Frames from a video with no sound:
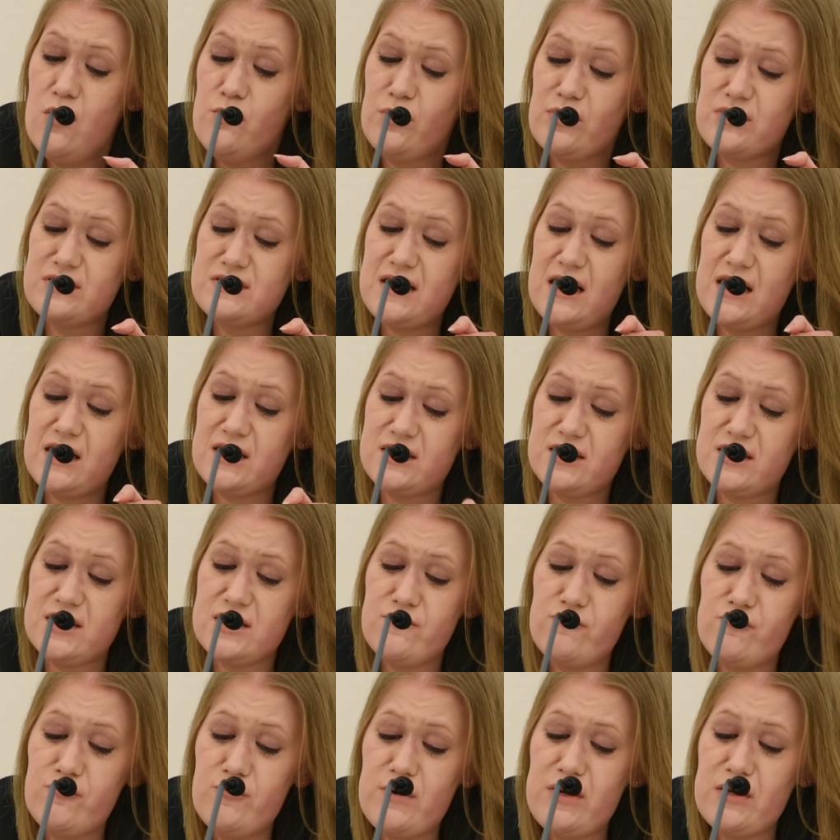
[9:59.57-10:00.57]
was
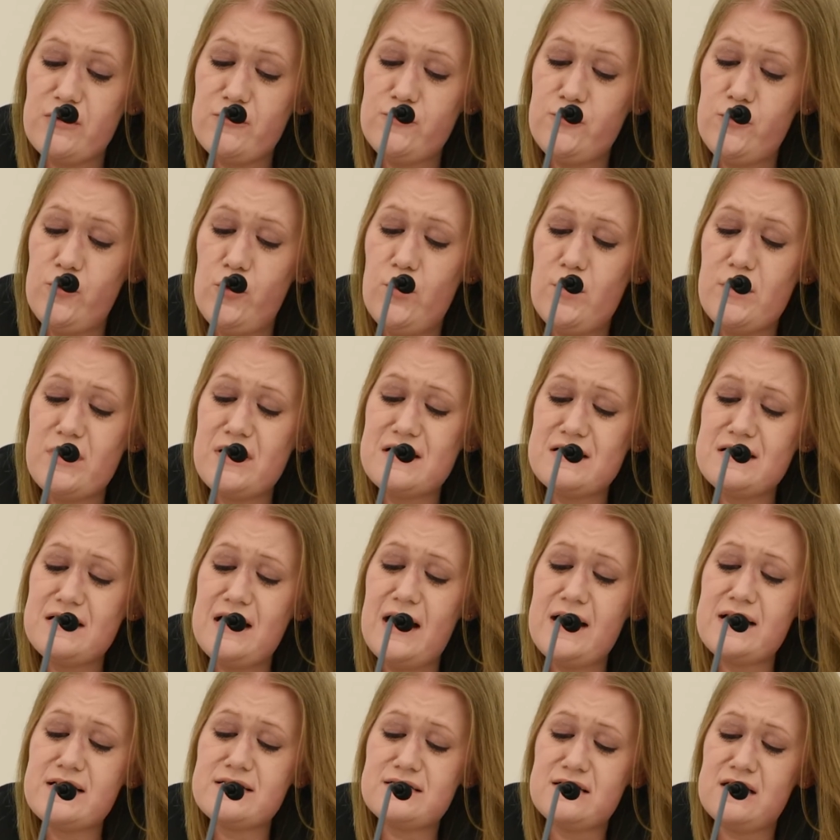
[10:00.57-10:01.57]
sanctioned for being 4 minutes
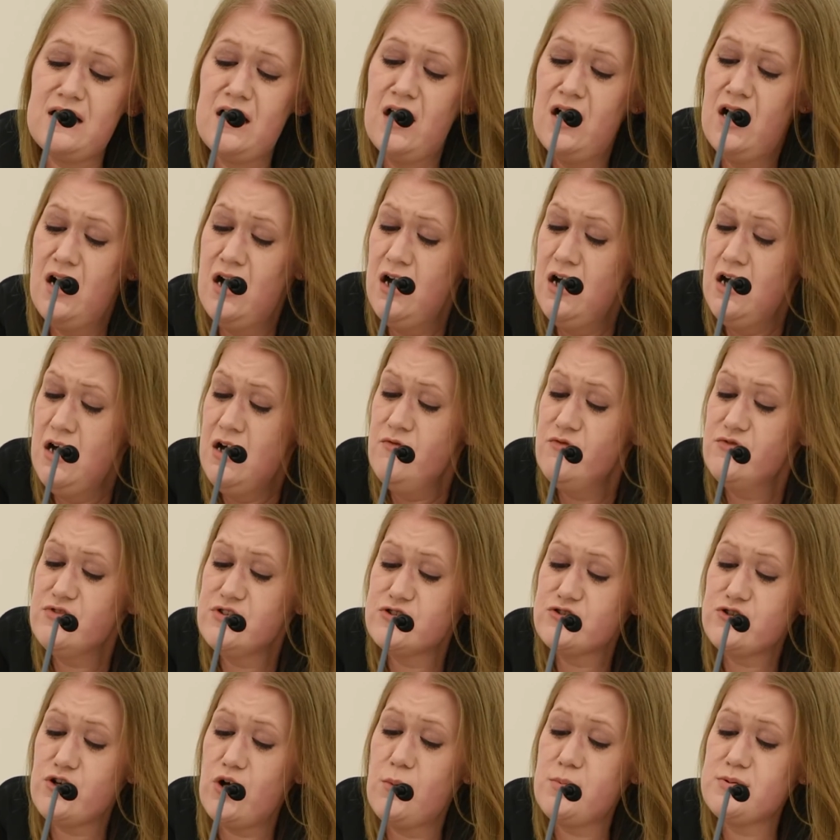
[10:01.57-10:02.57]
late for
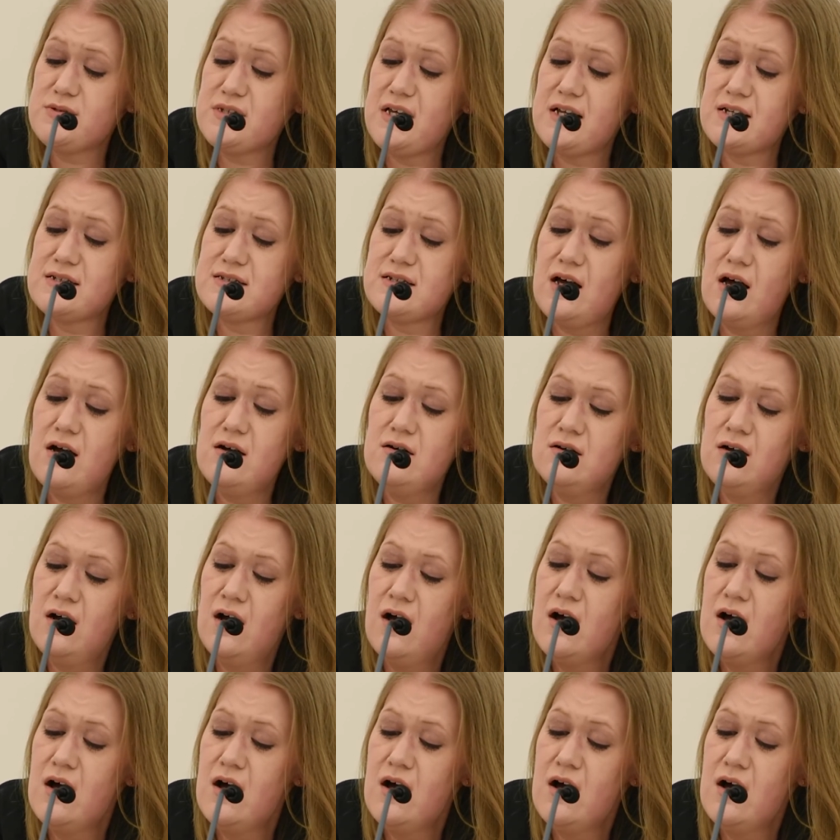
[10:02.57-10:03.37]
the job centre,